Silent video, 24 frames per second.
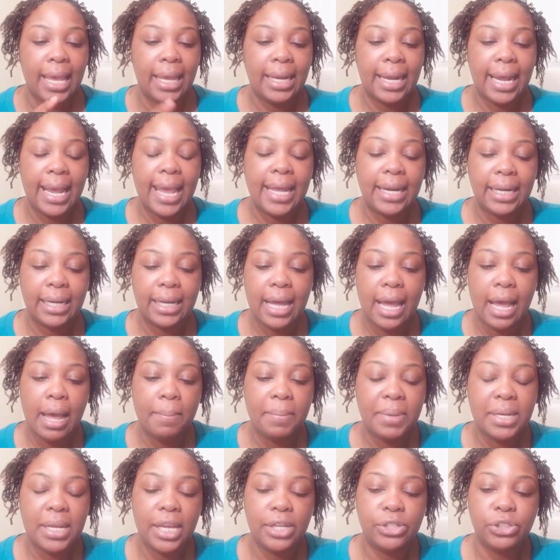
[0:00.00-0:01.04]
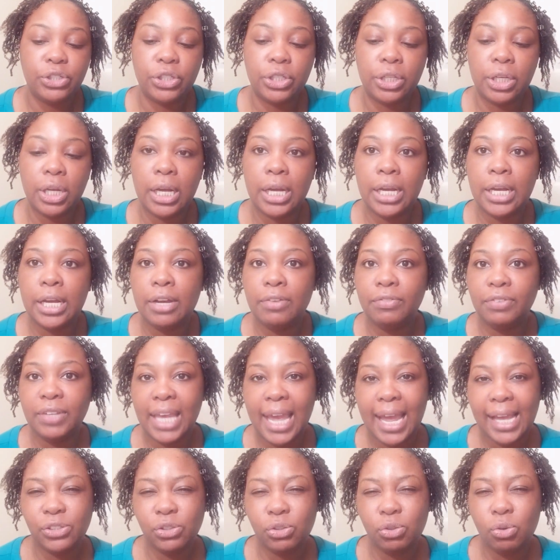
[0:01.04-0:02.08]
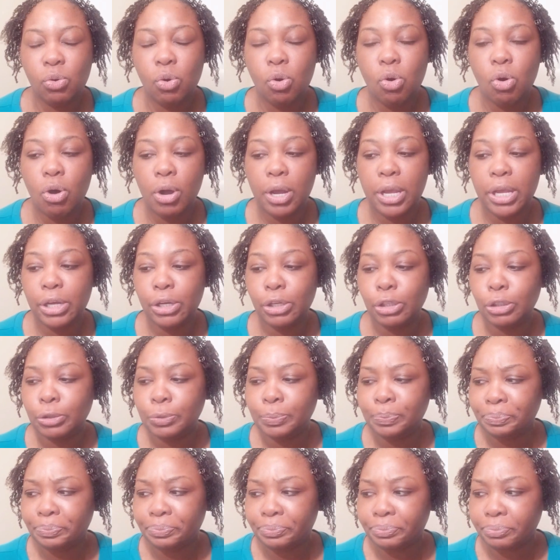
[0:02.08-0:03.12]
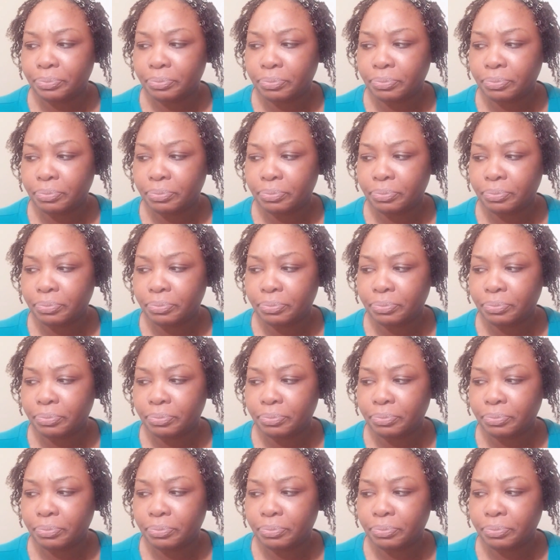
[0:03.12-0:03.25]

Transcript: And I had a combination of castor oil,